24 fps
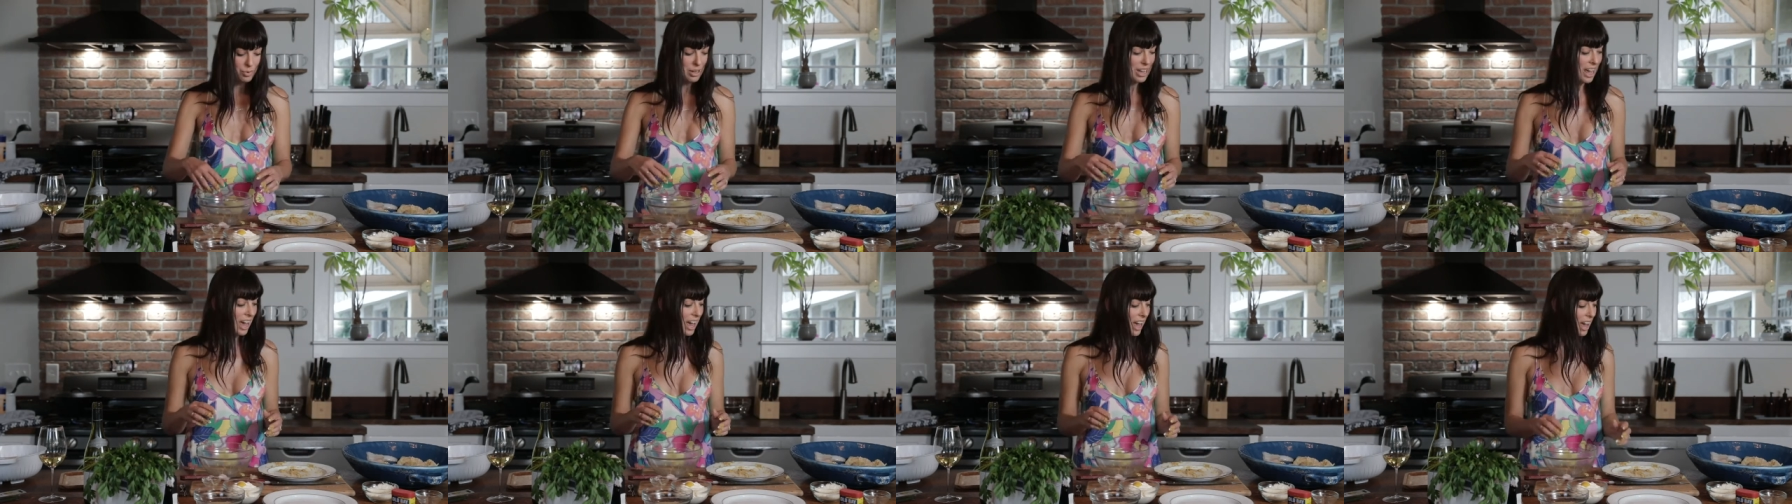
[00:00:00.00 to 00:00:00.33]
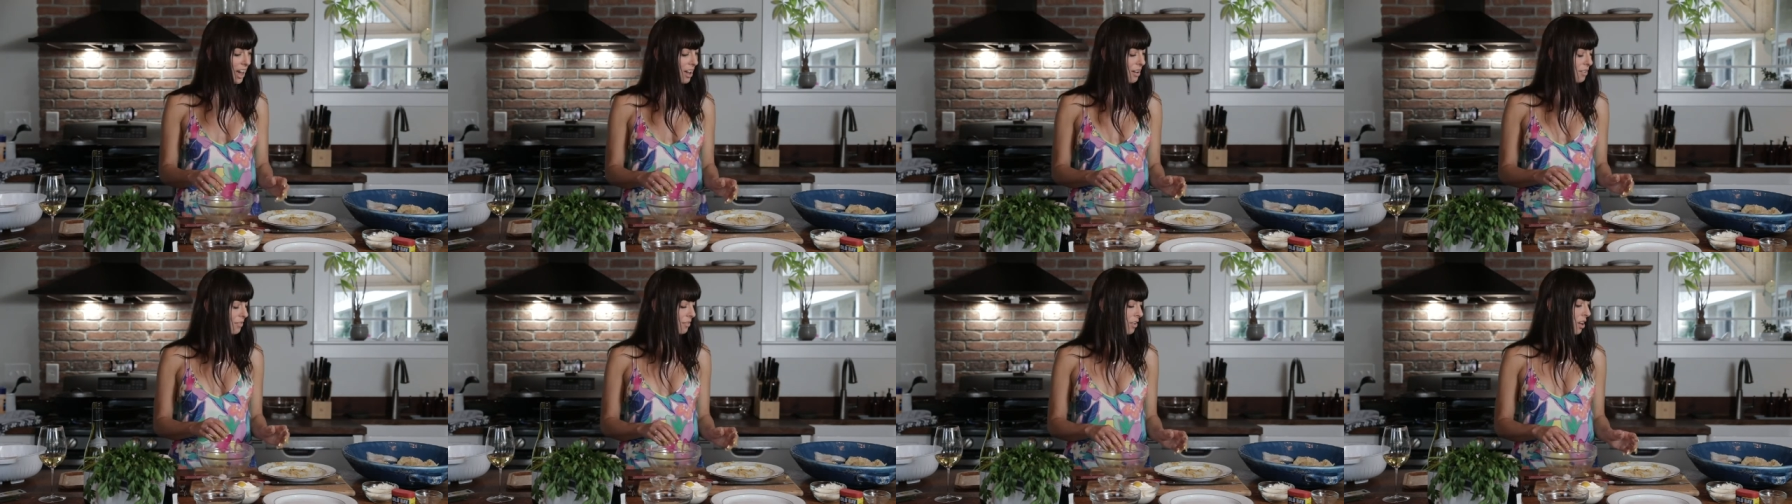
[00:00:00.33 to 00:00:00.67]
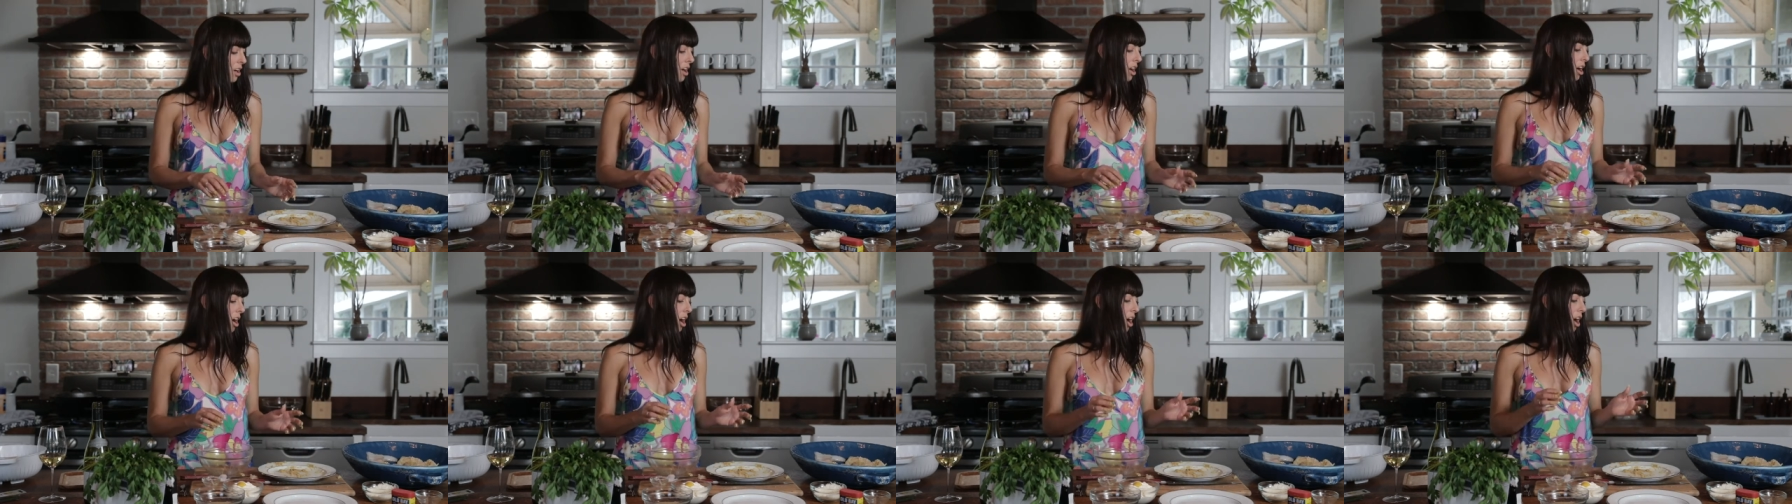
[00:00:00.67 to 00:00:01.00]
we have
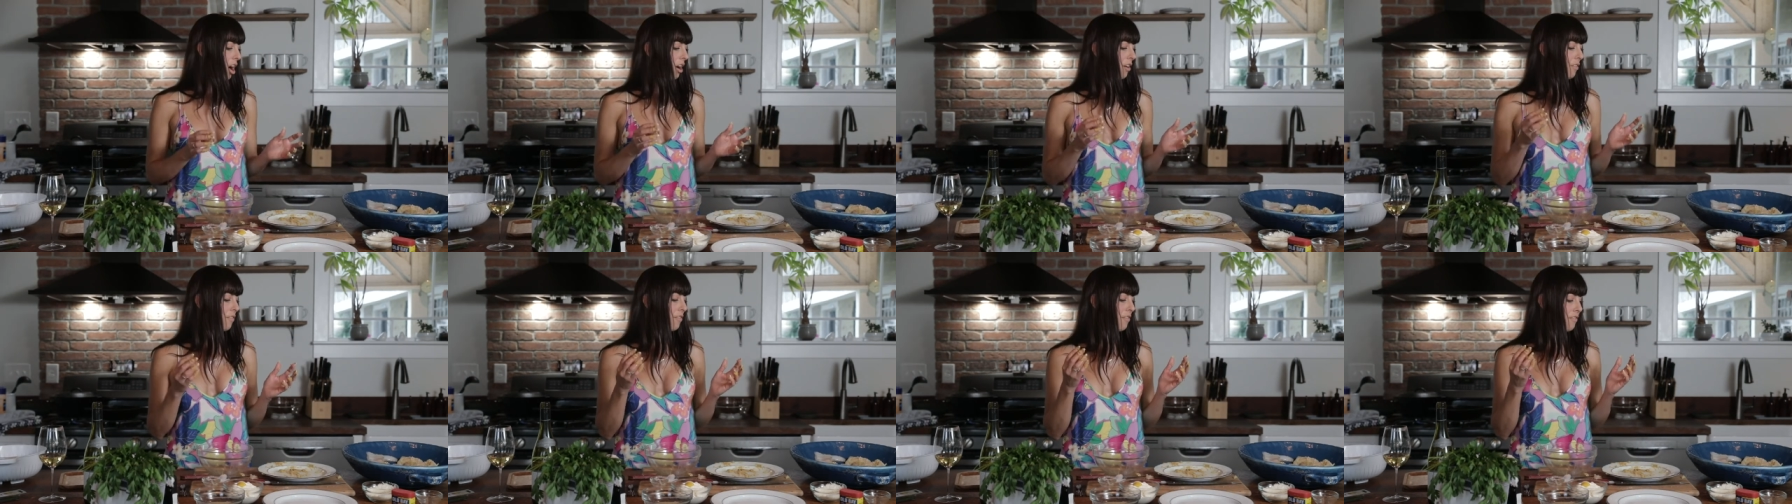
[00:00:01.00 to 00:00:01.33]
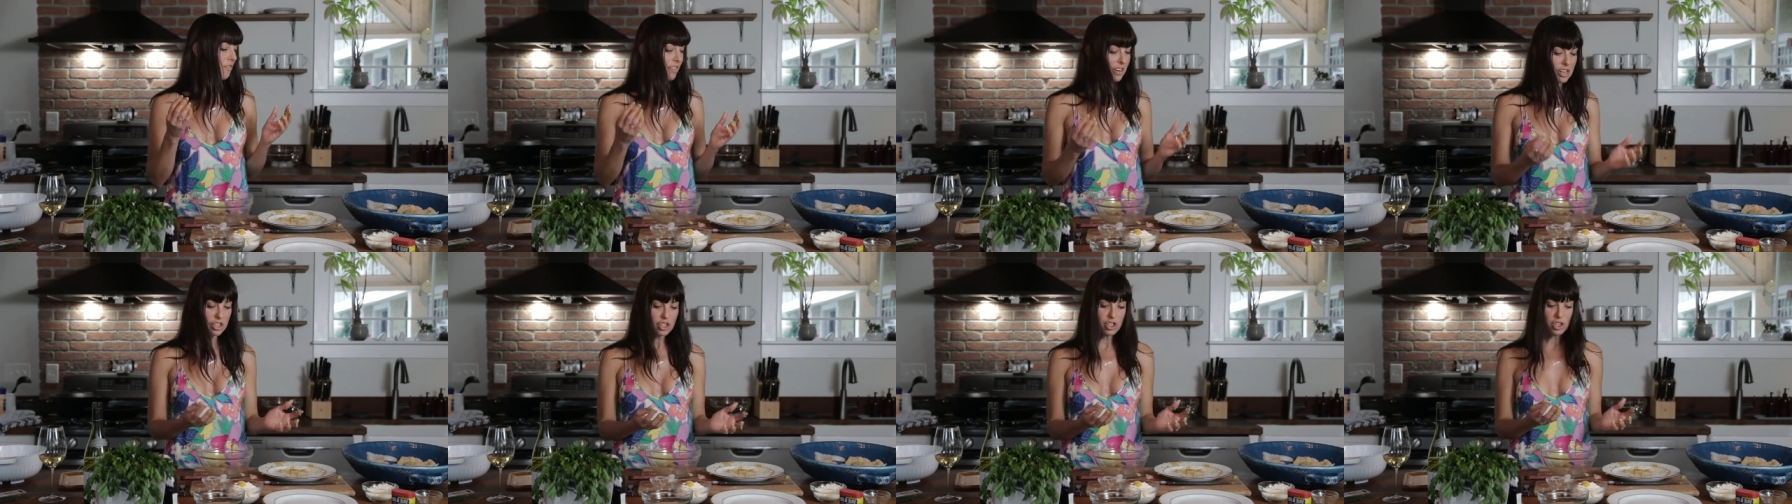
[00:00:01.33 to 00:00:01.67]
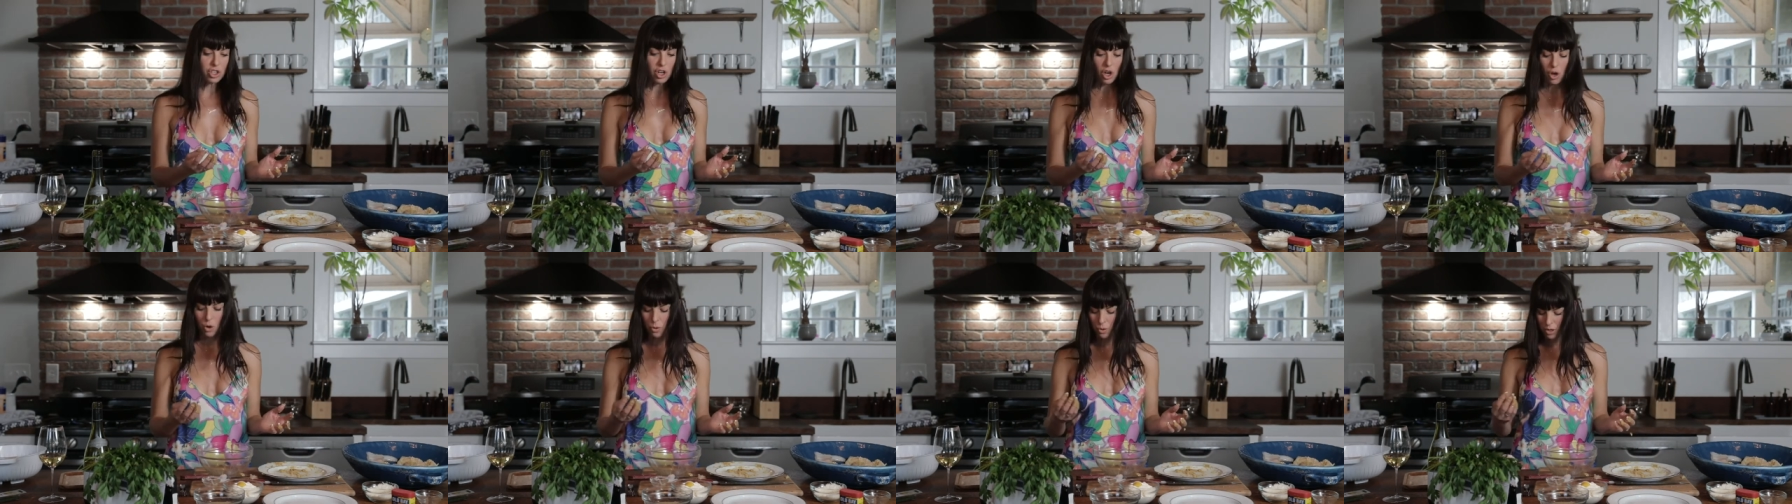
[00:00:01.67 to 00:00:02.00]
our fish
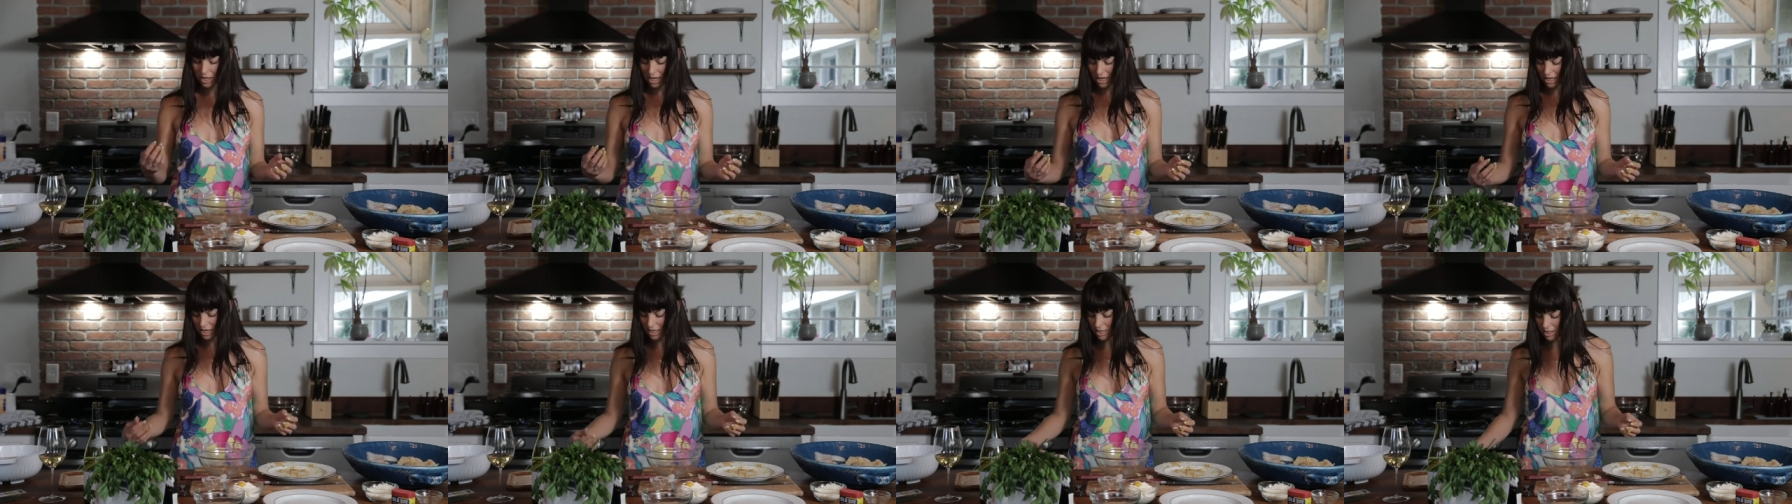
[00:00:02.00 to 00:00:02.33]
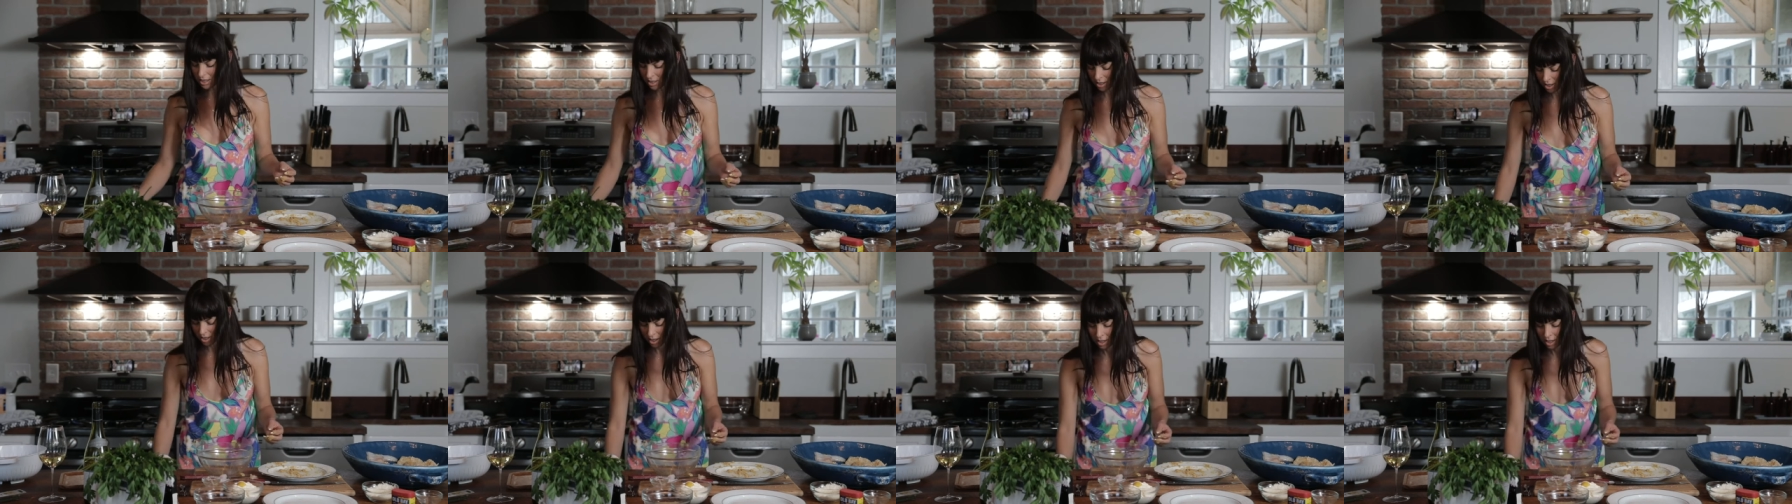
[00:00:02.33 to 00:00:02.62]
coated.